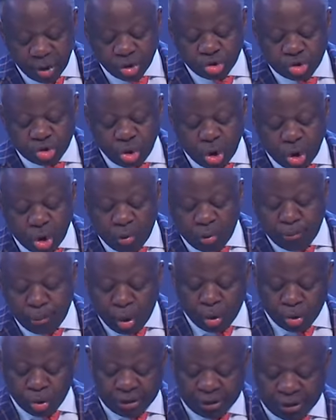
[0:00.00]
though
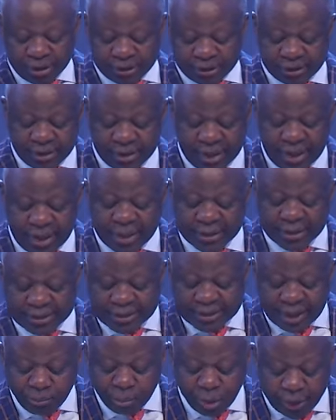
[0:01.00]
Moses and
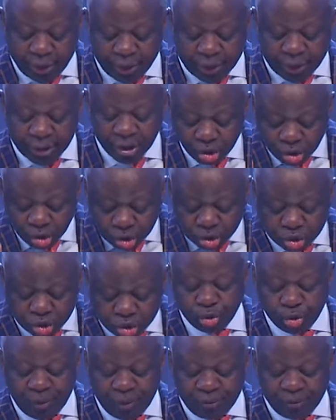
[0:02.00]
Samuel
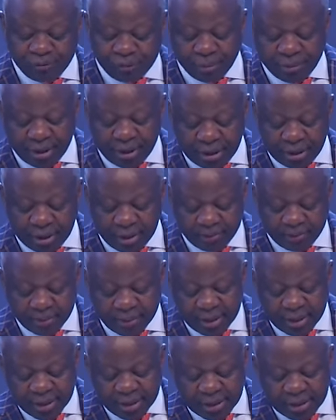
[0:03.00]
stood before me,
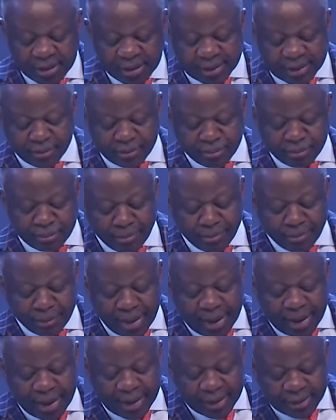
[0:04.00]
yet my
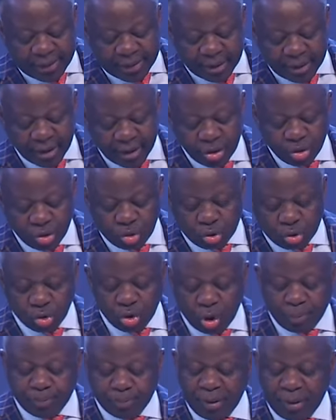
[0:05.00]
mind could
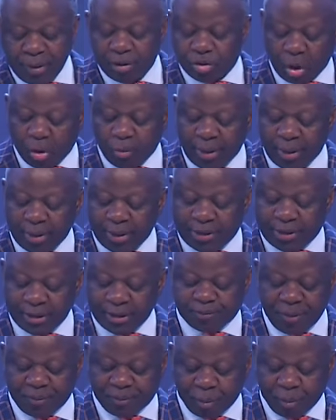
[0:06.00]
not be toward these
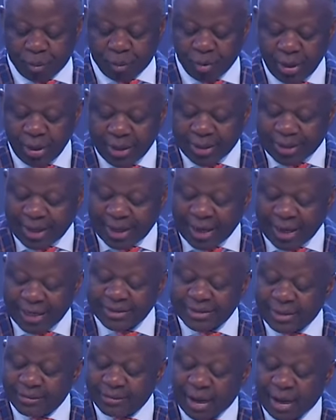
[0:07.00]
people.
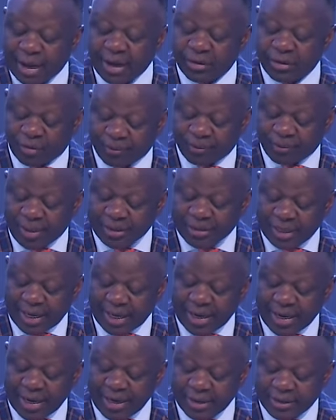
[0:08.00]
Cast them out of my
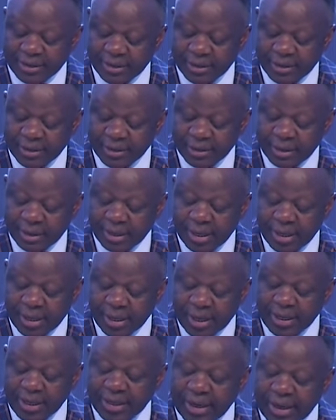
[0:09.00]
sight
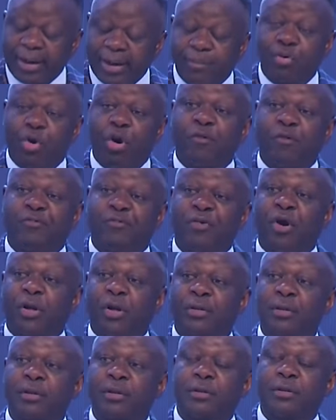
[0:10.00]
and let them go
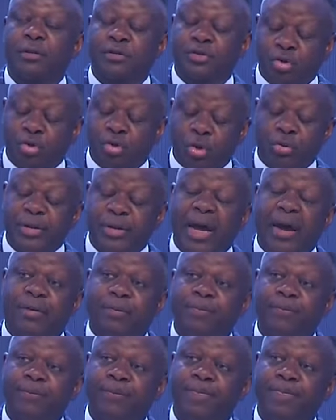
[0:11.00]
forth. So now
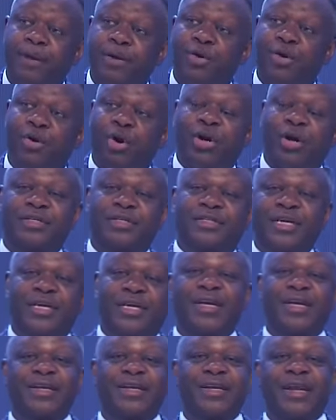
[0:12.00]
God is
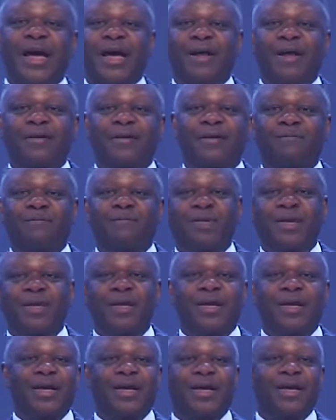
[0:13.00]
saying that,
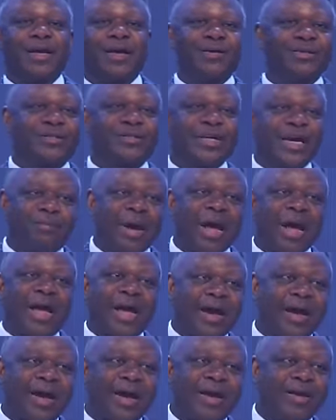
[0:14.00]

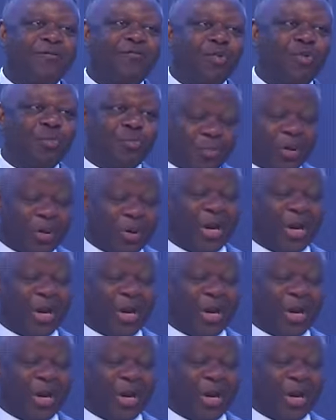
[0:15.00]
Jeremiah, if you prayed